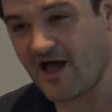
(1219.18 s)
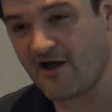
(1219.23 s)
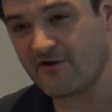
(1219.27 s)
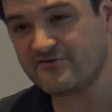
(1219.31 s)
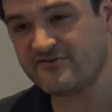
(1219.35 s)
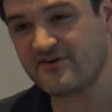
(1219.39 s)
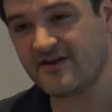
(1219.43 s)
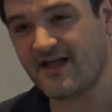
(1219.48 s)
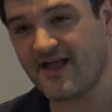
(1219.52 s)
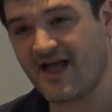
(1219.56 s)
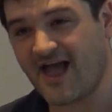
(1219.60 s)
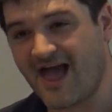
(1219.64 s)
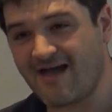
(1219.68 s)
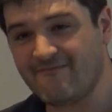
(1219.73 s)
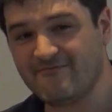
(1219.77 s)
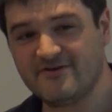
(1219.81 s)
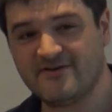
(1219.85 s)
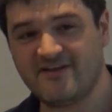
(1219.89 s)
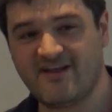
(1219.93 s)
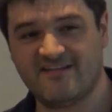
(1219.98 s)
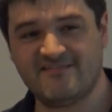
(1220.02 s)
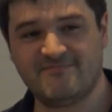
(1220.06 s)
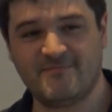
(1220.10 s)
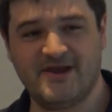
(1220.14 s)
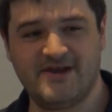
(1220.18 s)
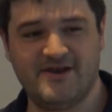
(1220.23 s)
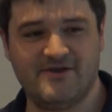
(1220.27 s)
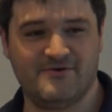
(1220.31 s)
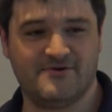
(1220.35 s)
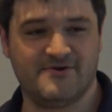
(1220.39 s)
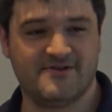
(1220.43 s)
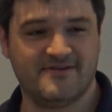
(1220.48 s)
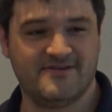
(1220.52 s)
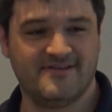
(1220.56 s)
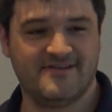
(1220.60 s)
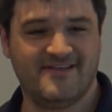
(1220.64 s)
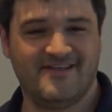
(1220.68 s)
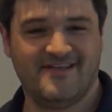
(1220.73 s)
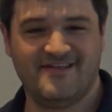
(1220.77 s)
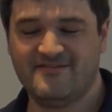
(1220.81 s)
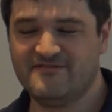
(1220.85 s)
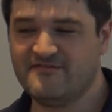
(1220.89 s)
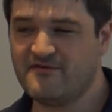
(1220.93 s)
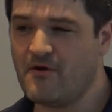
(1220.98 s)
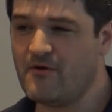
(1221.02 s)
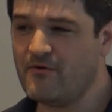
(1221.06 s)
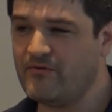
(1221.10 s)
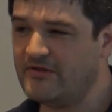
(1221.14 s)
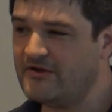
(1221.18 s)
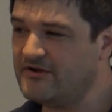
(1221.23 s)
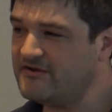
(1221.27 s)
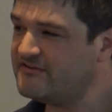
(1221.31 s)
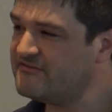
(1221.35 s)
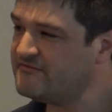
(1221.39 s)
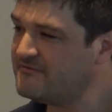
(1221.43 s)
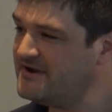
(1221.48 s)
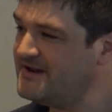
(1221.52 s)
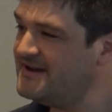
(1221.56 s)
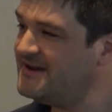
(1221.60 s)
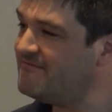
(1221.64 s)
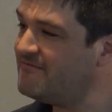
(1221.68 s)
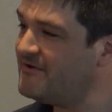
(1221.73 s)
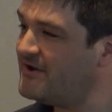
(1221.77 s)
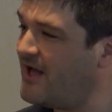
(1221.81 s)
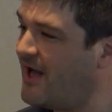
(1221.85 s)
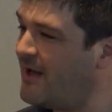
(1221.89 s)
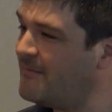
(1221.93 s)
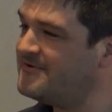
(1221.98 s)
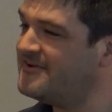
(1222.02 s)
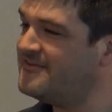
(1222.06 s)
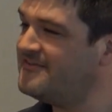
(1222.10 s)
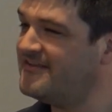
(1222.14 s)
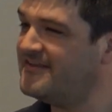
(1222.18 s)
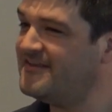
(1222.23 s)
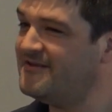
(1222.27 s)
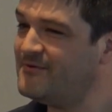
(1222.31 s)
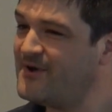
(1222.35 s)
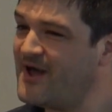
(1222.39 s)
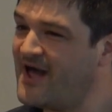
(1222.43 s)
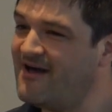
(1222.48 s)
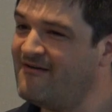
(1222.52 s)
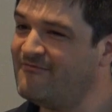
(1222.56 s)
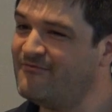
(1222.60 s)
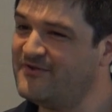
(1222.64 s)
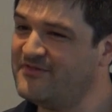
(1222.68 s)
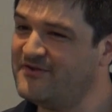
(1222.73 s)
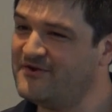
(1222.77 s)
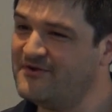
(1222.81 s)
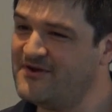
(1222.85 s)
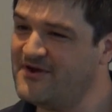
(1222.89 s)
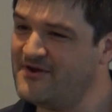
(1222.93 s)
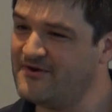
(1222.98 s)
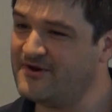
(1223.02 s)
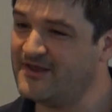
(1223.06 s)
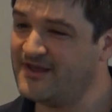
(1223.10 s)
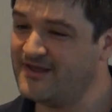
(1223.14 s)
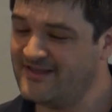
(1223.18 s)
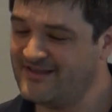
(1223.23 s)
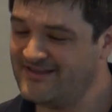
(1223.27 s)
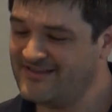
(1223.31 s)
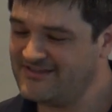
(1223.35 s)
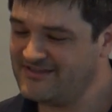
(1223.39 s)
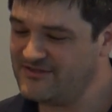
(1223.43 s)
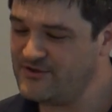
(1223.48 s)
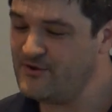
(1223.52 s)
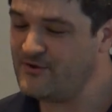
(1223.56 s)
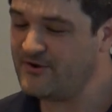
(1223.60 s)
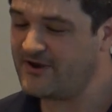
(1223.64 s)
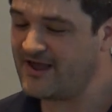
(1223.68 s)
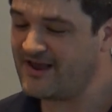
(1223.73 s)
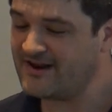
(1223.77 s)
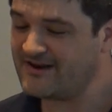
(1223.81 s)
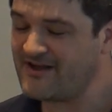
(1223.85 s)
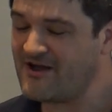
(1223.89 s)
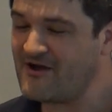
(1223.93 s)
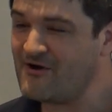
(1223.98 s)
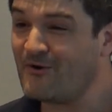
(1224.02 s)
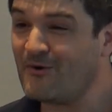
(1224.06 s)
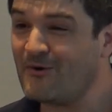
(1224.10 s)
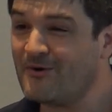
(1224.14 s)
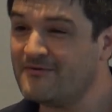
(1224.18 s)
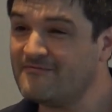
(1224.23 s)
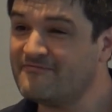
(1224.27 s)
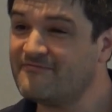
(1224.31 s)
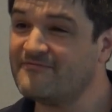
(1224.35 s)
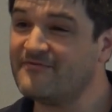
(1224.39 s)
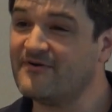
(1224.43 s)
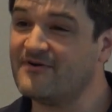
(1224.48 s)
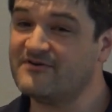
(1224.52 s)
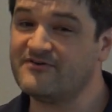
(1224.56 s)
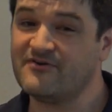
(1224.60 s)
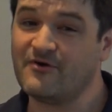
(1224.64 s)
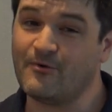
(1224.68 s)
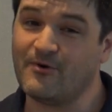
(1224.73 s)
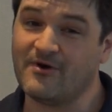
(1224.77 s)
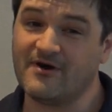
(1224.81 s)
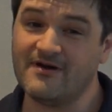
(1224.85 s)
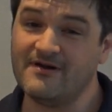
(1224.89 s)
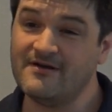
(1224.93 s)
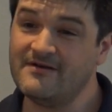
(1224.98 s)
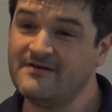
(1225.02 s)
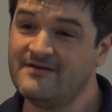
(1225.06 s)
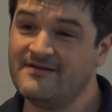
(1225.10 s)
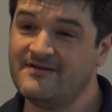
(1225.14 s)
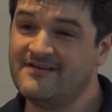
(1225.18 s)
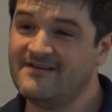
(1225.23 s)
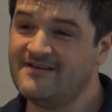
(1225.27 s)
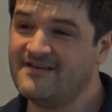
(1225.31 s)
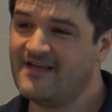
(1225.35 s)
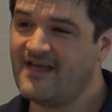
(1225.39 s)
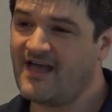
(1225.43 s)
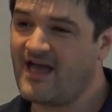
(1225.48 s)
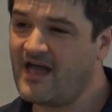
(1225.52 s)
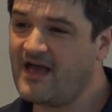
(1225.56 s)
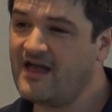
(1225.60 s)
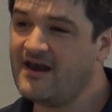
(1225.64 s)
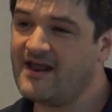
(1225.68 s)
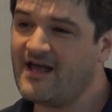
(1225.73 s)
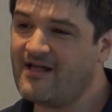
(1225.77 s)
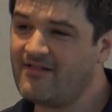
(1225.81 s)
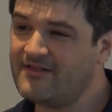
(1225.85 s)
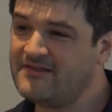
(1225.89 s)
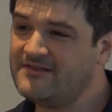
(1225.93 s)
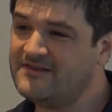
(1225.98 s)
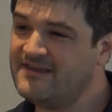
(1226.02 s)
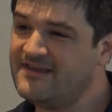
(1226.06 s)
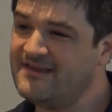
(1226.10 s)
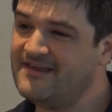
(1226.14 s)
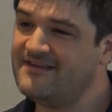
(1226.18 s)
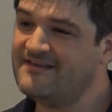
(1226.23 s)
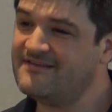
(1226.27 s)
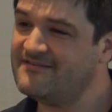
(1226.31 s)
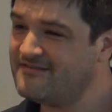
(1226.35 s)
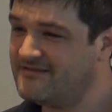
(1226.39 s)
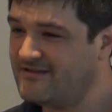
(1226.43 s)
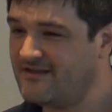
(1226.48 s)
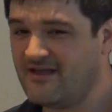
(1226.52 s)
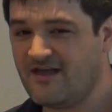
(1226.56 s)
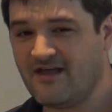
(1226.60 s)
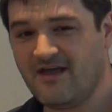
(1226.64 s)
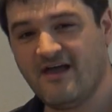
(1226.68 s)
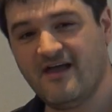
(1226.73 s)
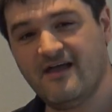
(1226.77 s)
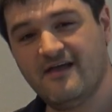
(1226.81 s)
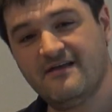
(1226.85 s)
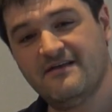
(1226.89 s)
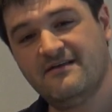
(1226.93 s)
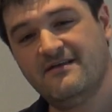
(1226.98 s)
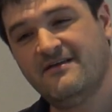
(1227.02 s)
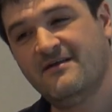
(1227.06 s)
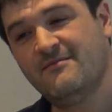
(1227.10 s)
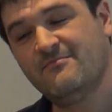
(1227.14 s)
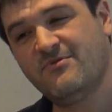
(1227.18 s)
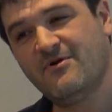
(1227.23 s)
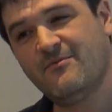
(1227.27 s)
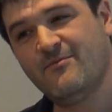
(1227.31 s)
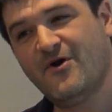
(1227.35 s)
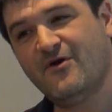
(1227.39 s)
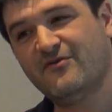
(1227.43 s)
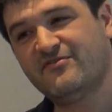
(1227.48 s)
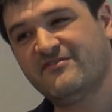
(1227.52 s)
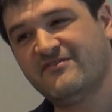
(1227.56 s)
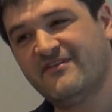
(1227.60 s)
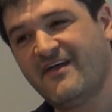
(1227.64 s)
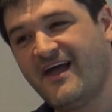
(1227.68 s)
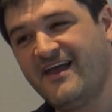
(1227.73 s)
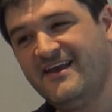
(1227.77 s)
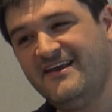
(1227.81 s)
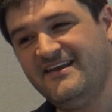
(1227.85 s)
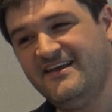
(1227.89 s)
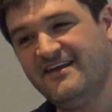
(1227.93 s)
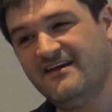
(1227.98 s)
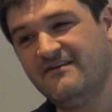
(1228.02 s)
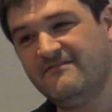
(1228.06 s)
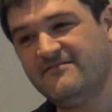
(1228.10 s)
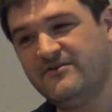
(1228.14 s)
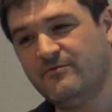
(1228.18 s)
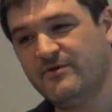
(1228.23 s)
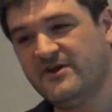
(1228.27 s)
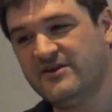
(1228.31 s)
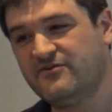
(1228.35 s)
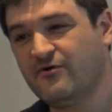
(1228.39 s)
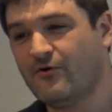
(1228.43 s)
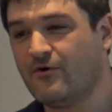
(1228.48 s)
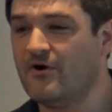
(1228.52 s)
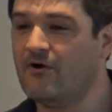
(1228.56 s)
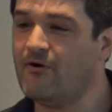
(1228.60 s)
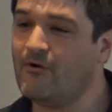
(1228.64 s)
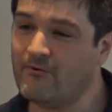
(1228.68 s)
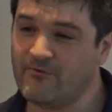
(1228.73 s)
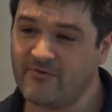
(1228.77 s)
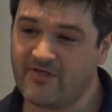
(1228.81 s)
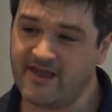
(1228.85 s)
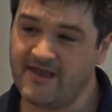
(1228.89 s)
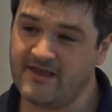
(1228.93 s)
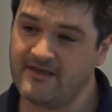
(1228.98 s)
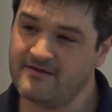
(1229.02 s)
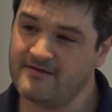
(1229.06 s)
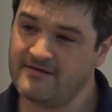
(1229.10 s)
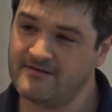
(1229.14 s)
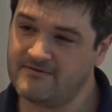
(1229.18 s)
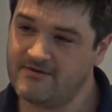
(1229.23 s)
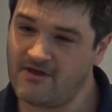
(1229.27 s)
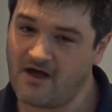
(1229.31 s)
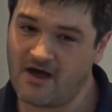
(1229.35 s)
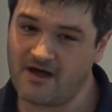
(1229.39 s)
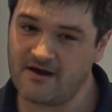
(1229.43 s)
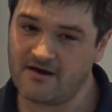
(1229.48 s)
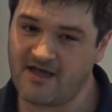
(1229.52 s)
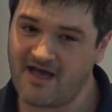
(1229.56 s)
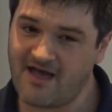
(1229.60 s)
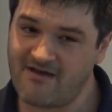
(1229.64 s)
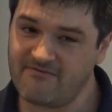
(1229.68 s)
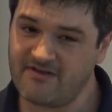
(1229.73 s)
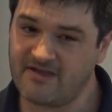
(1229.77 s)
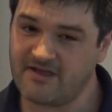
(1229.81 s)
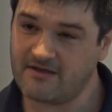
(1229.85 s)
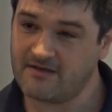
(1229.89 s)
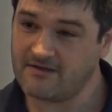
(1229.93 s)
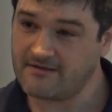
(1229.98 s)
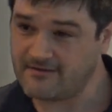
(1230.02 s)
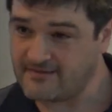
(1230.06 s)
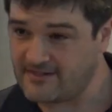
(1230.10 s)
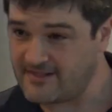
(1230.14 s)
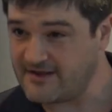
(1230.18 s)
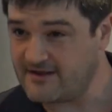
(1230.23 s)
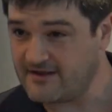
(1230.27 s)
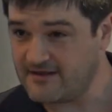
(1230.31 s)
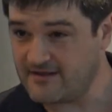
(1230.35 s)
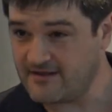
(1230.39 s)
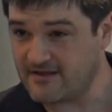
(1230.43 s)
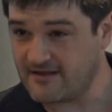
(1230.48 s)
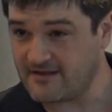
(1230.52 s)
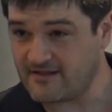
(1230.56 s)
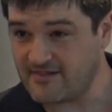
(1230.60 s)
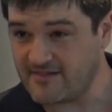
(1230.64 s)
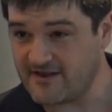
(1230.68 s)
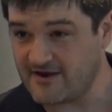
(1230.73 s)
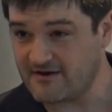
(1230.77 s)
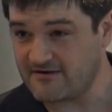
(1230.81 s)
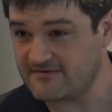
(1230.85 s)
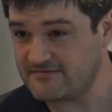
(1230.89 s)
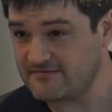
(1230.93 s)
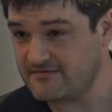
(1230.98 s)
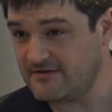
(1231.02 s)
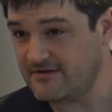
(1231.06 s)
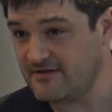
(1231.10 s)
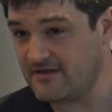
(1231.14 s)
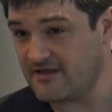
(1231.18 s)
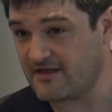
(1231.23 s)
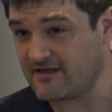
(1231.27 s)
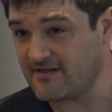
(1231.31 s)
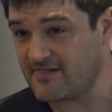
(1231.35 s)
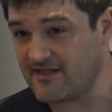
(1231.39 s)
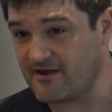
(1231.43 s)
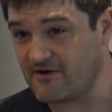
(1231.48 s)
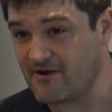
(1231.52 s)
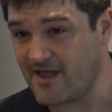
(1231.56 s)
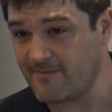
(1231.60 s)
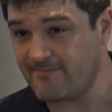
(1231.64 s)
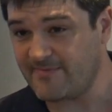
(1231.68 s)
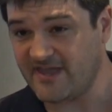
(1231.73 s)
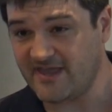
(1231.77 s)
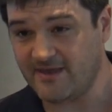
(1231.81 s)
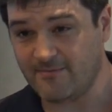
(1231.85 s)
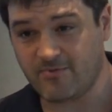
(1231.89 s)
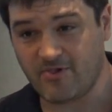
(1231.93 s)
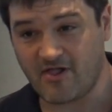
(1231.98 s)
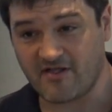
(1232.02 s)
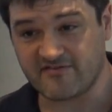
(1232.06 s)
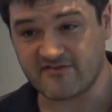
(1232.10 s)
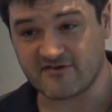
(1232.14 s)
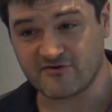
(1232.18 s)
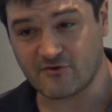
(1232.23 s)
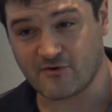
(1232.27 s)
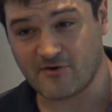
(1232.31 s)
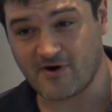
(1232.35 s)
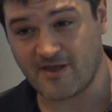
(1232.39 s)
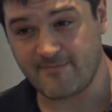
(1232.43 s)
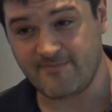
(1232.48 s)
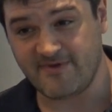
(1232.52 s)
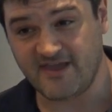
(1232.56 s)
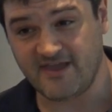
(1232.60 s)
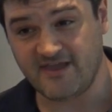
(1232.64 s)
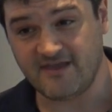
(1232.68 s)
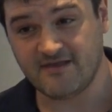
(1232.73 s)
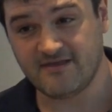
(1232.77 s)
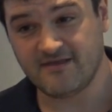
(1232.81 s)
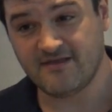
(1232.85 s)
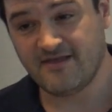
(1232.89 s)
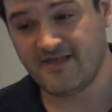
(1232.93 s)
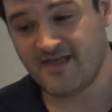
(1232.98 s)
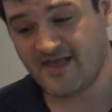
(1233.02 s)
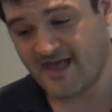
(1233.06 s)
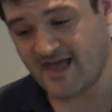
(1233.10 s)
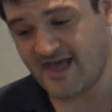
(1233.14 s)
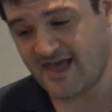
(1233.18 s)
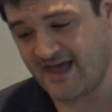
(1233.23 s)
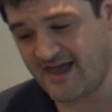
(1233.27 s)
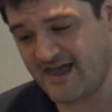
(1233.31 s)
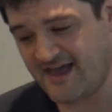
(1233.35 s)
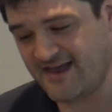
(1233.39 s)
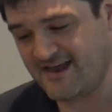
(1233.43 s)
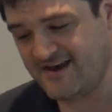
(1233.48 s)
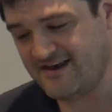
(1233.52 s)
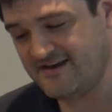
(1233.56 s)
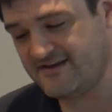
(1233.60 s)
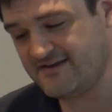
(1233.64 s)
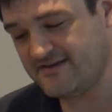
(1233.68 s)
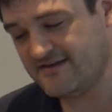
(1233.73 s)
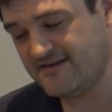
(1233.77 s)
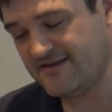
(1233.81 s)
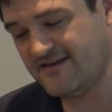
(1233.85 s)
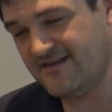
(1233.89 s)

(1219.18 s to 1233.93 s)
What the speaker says: should I advertise my node? So there's 3 different options that you have with your node. You can go for Tor, and L&D promotes the idea of doing Tor only, not having a clear IP plus a Tor IP, and